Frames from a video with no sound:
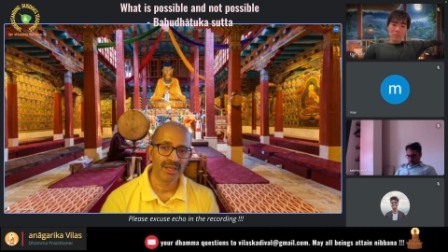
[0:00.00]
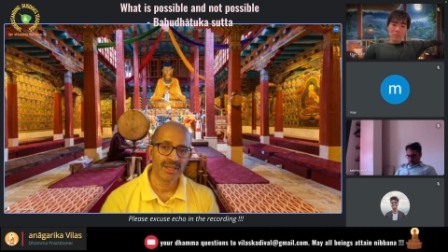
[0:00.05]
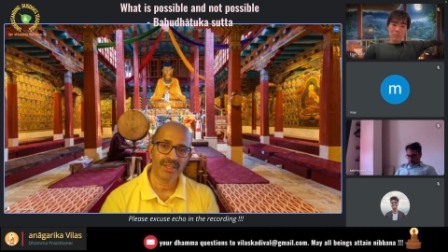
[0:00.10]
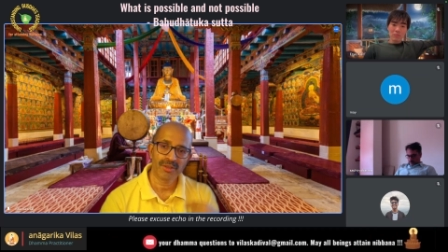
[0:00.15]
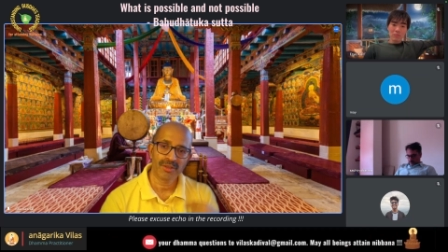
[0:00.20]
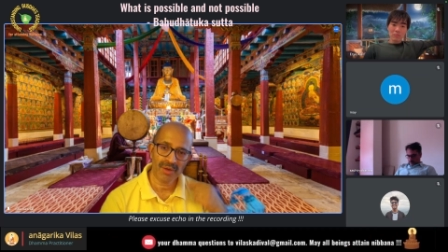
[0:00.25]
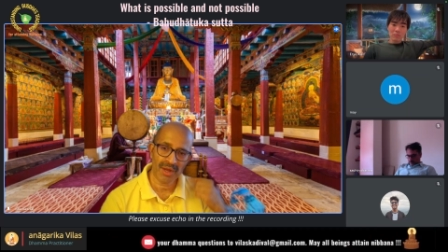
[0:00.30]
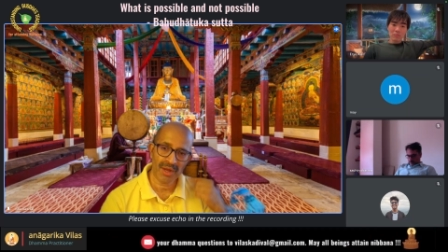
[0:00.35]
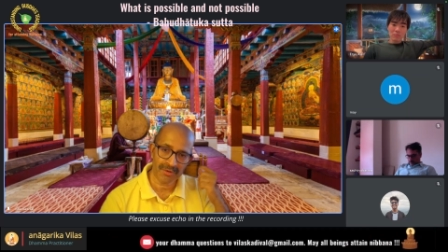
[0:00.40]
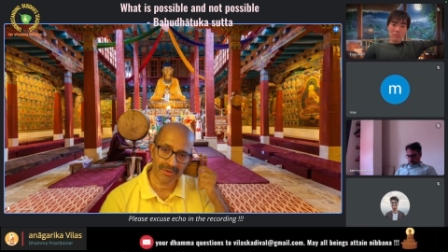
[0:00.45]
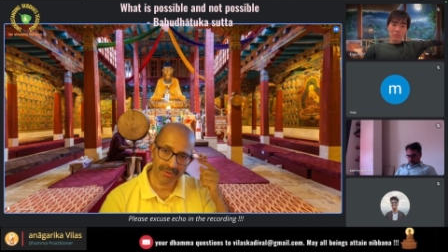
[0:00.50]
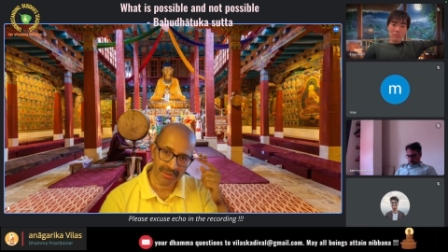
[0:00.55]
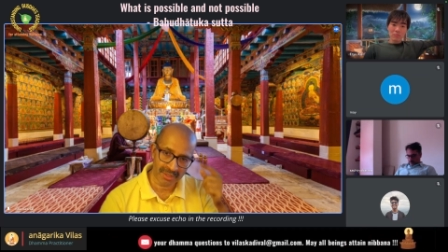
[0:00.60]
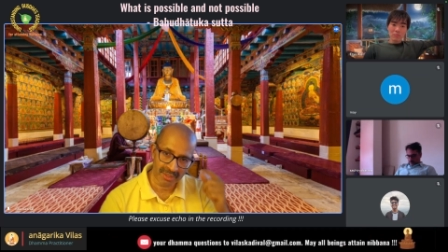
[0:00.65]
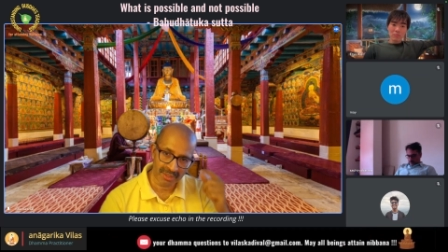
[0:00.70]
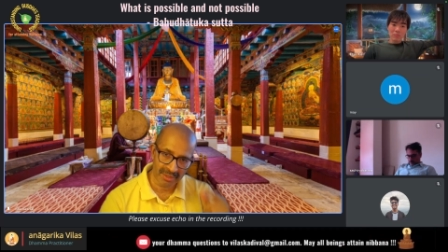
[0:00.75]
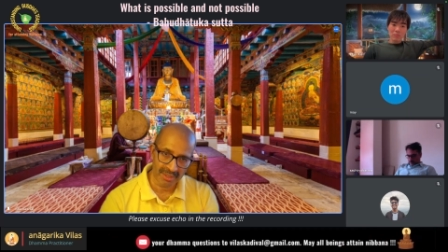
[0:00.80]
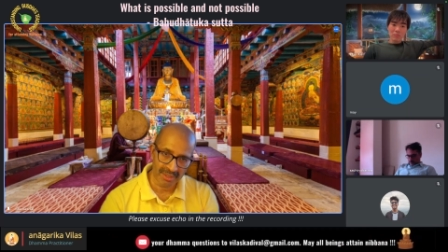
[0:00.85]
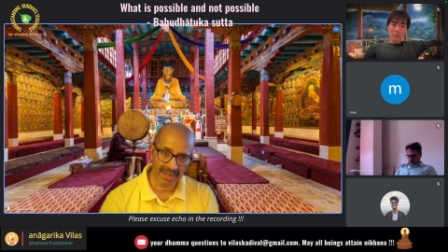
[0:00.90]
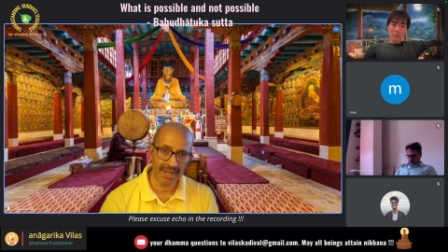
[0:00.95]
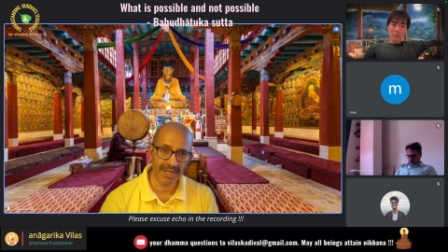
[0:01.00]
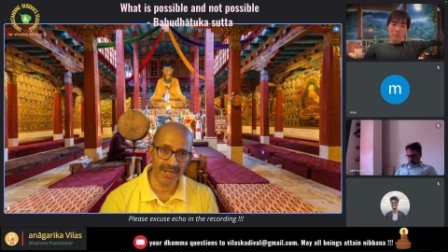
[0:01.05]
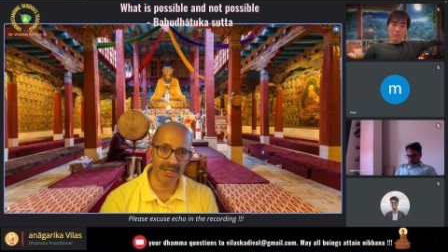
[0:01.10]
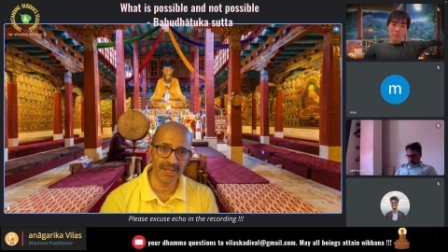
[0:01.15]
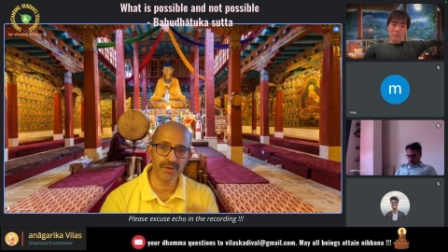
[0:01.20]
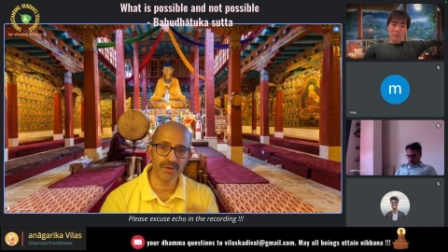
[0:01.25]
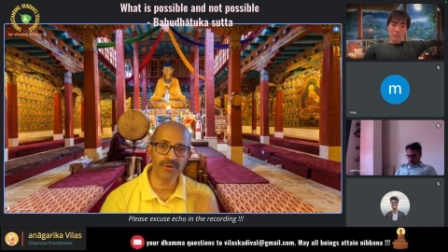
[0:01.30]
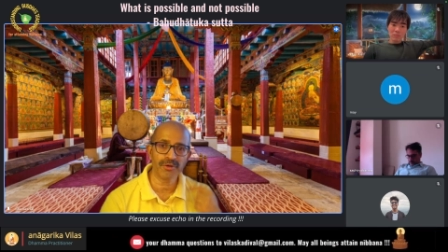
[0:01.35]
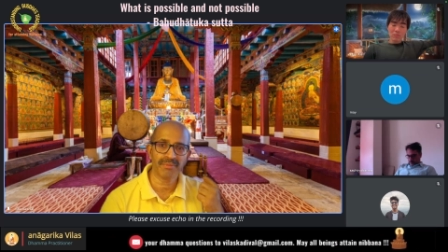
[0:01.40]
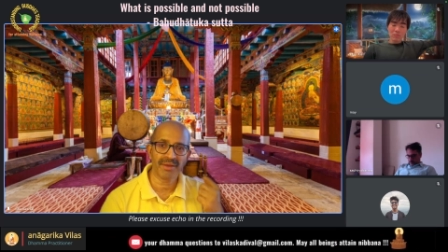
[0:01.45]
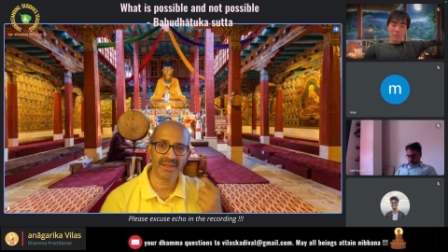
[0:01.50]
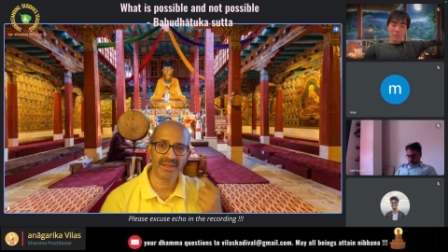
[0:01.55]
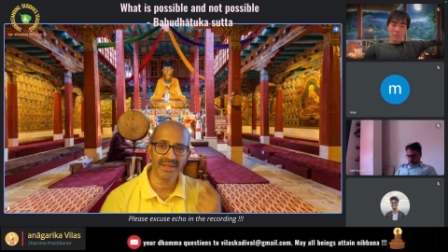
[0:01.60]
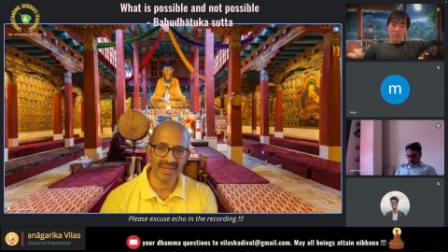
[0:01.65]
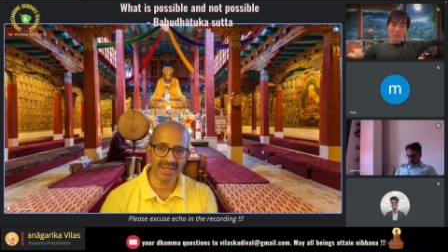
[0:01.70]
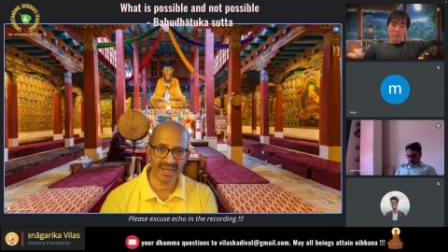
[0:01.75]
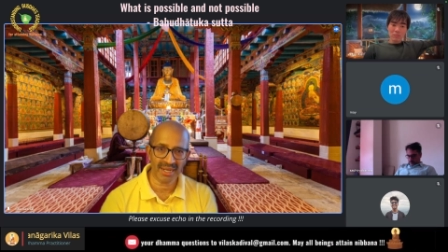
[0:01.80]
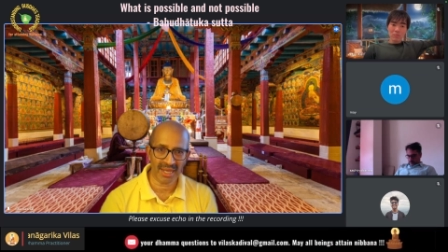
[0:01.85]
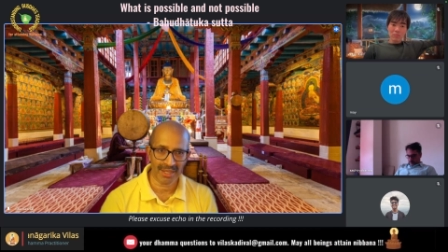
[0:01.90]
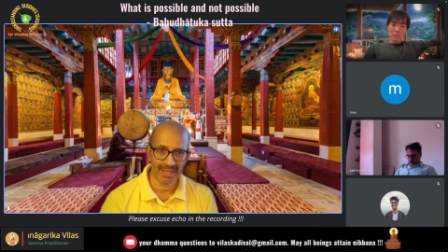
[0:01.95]
you have to endure
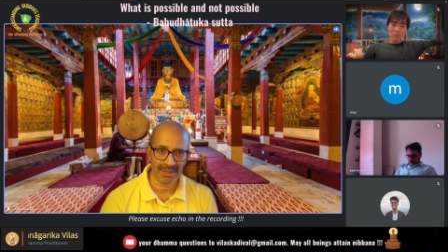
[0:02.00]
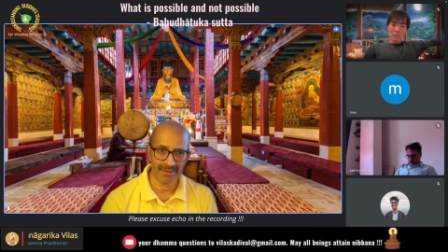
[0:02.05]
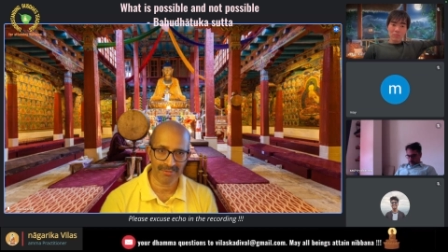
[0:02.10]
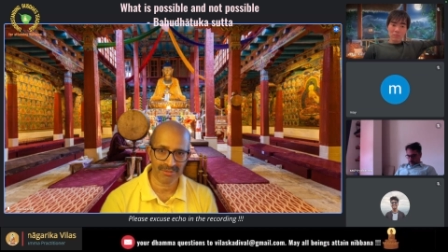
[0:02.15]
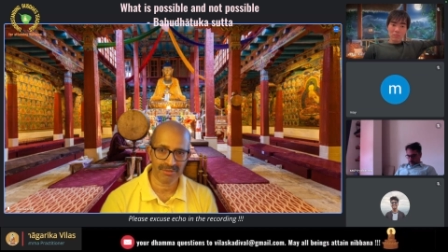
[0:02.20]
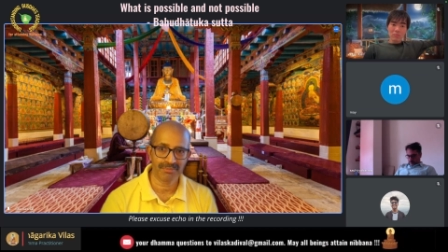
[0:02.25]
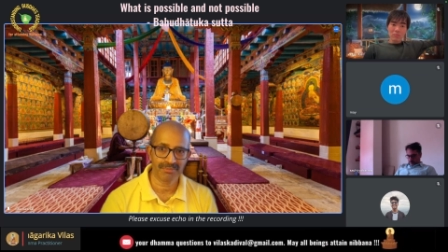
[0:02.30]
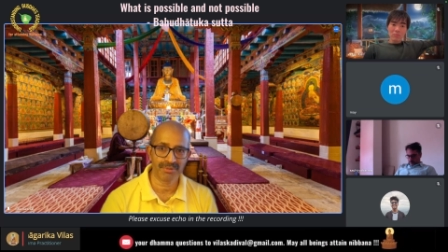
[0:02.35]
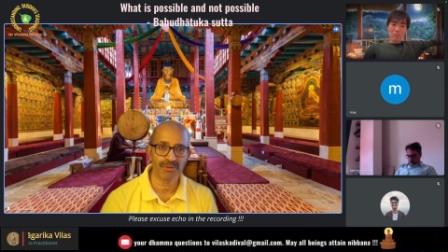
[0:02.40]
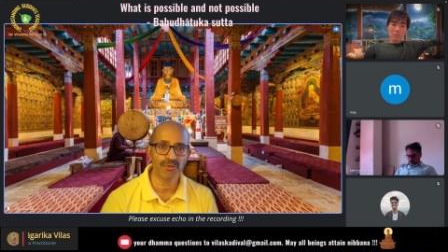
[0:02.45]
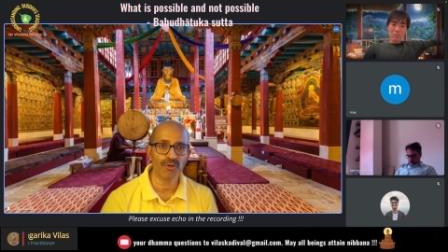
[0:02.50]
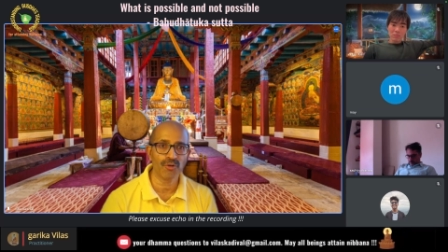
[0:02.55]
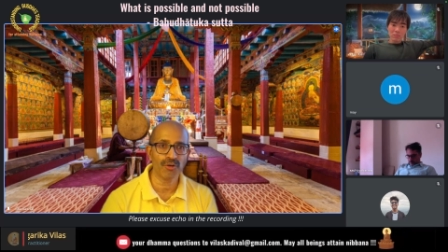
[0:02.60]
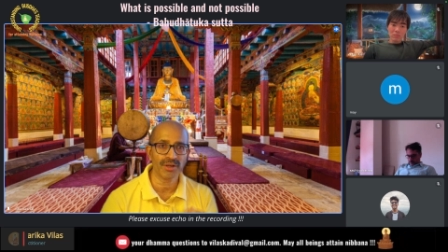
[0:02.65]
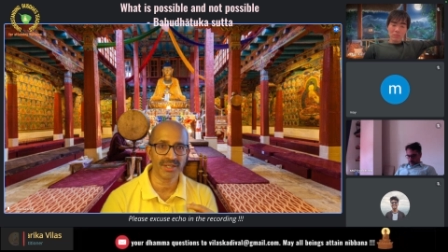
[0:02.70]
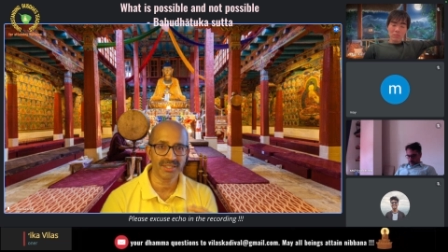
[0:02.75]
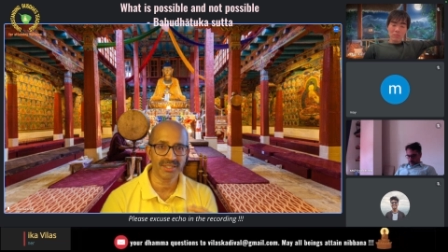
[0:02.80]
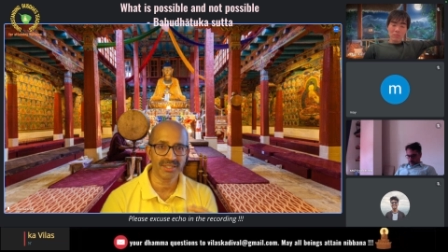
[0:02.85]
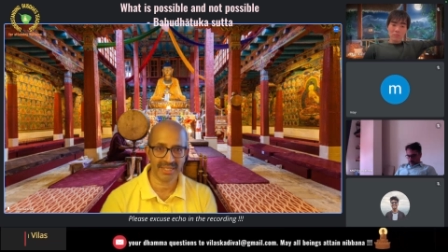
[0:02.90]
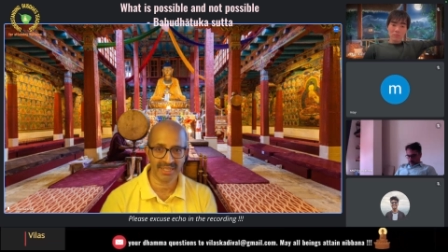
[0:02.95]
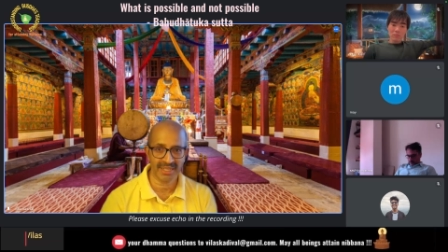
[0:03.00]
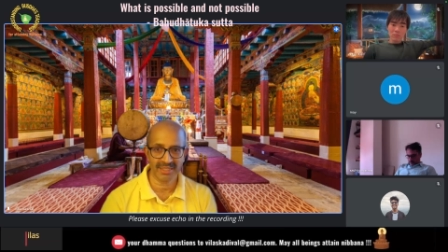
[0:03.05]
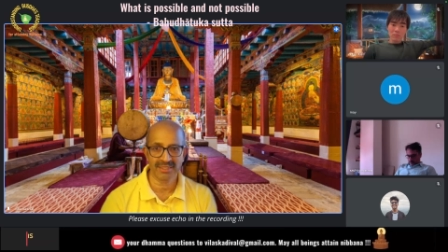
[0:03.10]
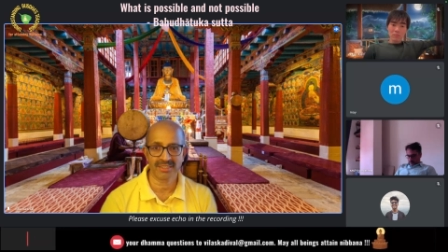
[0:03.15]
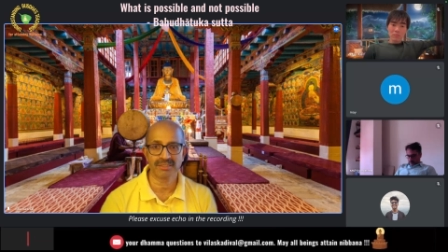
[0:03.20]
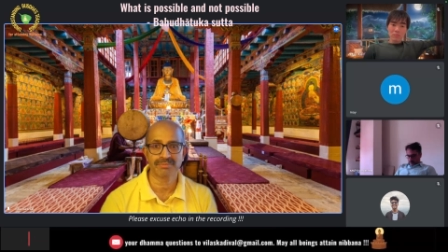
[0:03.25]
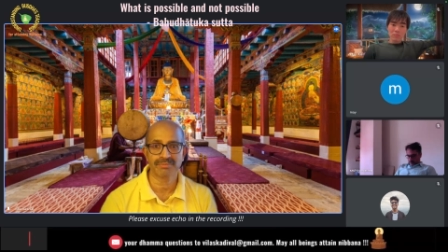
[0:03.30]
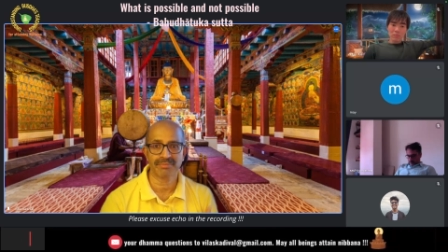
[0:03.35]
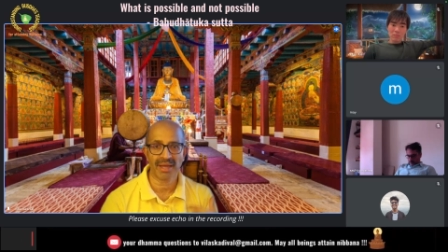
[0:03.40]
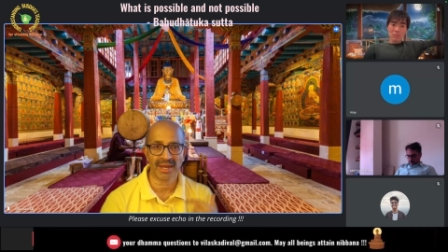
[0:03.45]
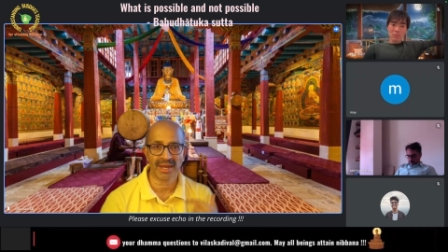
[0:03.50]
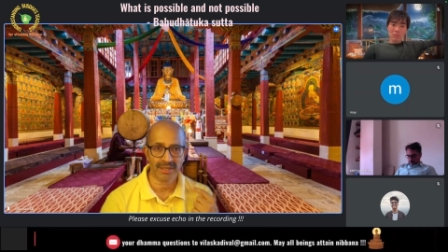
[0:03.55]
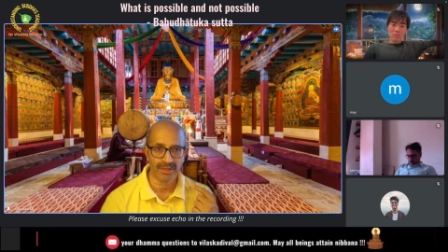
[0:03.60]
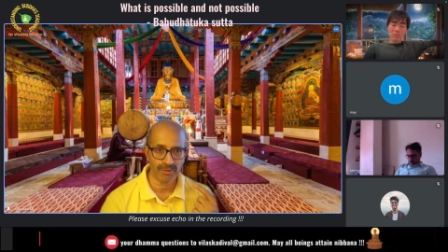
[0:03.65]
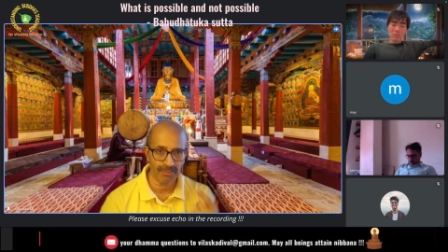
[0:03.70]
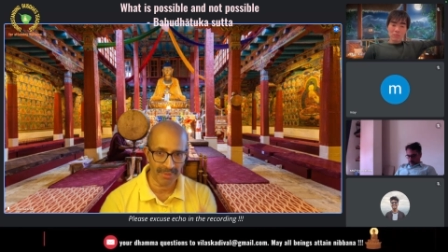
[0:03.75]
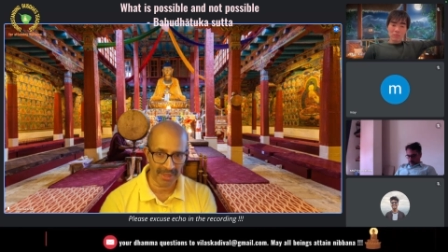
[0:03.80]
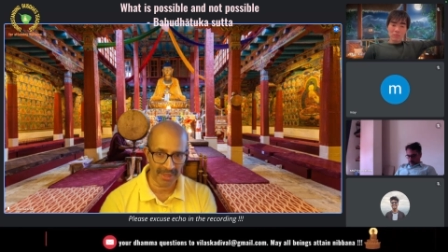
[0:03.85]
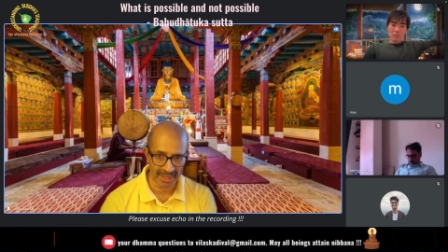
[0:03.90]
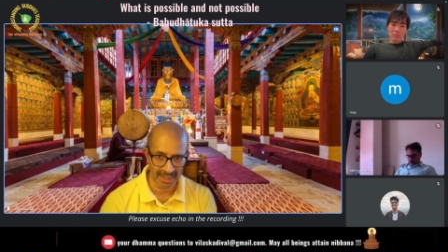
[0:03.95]
many lives before it changes back
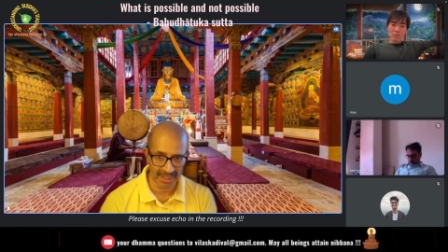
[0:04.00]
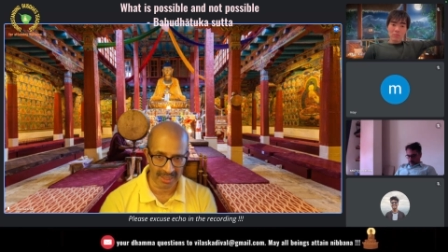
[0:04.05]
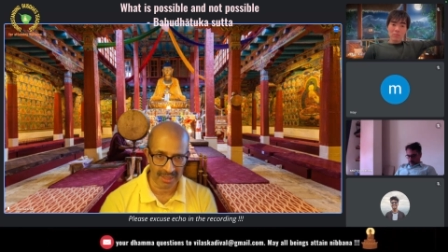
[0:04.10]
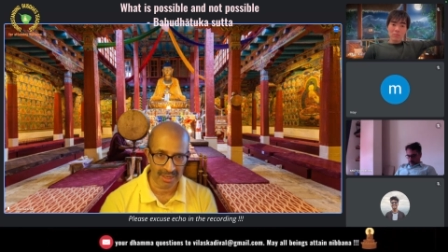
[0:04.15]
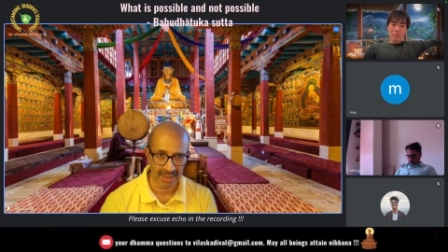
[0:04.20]
to male.